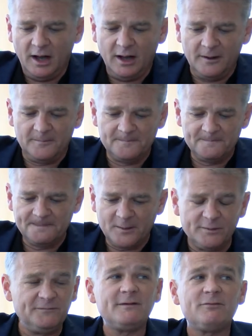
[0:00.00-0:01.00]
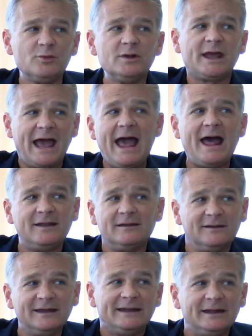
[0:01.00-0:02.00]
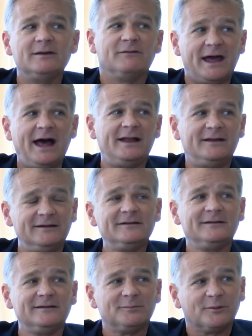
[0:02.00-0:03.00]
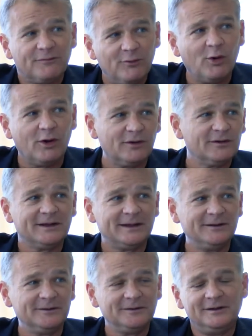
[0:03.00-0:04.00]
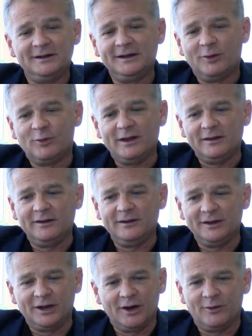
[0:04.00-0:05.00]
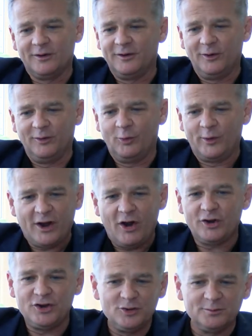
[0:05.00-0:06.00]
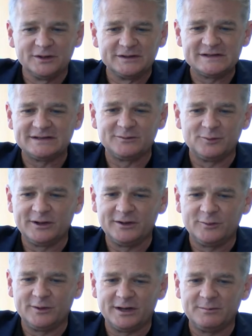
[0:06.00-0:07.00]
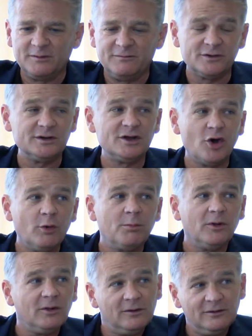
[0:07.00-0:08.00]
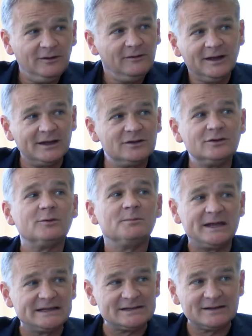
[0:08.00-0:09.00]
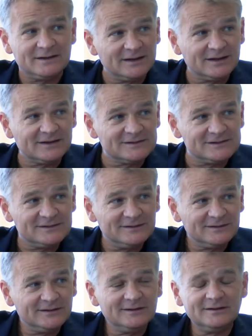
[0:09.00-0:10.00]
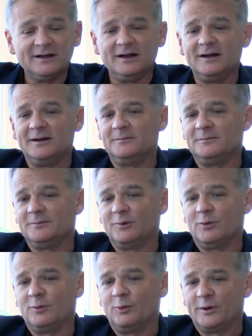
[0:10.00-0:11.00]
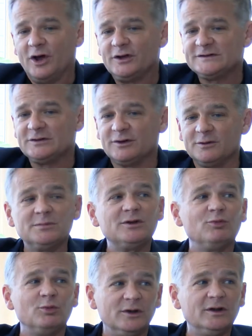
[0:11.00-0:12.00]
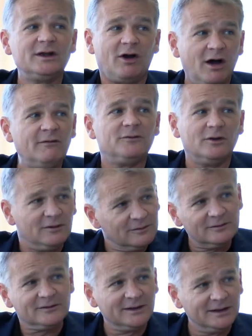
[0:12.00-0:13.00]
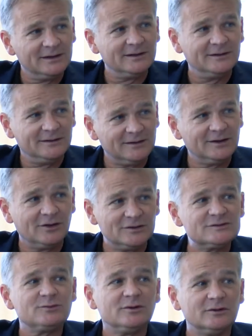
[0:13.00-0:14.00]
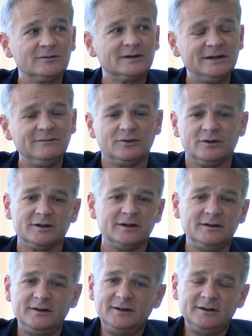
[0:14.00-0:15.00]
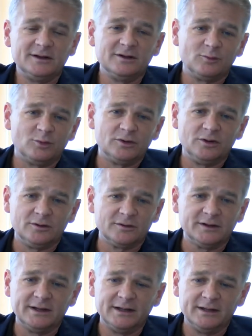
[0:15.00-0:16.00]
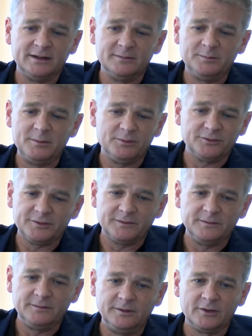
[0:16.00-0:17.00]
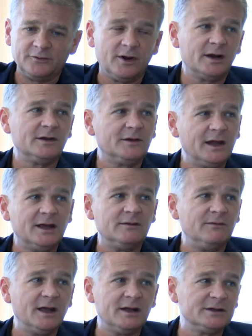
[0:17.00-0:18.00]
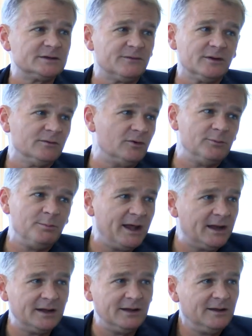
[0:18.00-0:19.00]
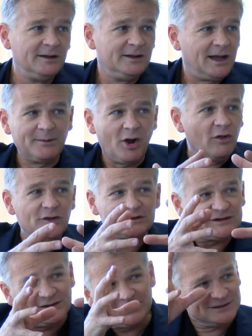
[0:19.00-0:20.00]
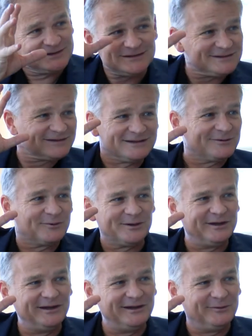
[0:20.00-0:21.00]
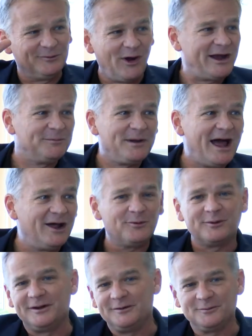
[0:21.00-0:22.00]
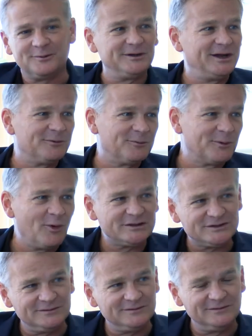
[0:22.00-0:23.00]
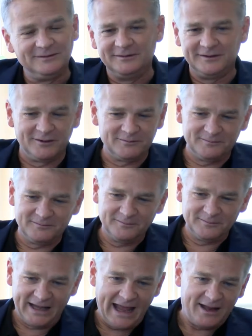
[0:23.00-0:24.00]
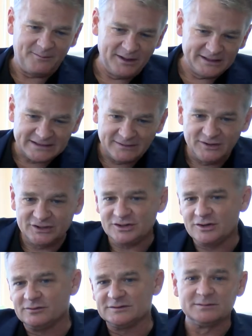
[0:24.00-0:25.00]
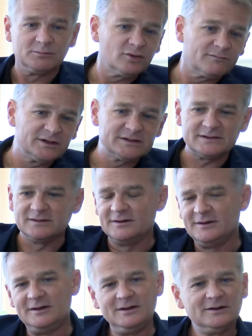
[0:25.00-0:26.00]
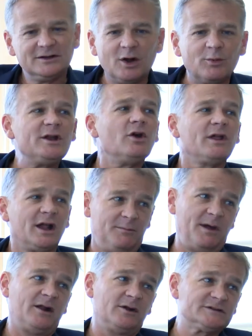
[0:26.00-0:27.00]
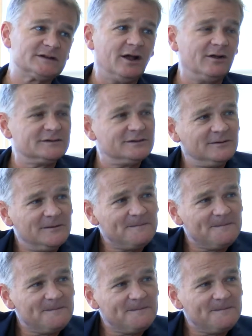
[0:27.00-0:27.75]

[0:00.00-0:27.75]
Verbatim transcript: Um, we've never really had any of that before. And we, you know, we are humans and we, we can be very noble and do amazing things. Um, we also can be really awful. And, you know, there's real evil in, in the world and people to, you know, trying to take advantage for their own petty. I mean, all those things that we write about, we, we you know, we watch, you know, they animate TV shows and movies and, you know, we know that about ourselves.